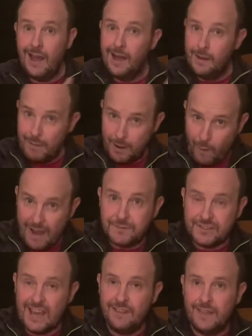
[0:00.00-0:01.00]
and my wife
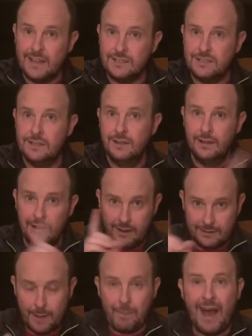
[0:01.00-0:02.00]
said this
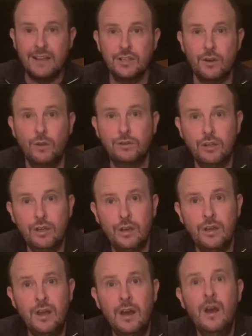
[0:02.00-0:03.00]
and I pass it on to
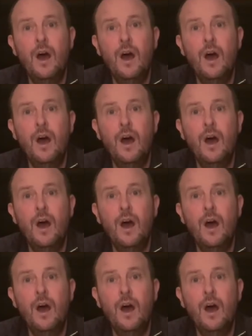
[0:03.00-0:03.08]
you.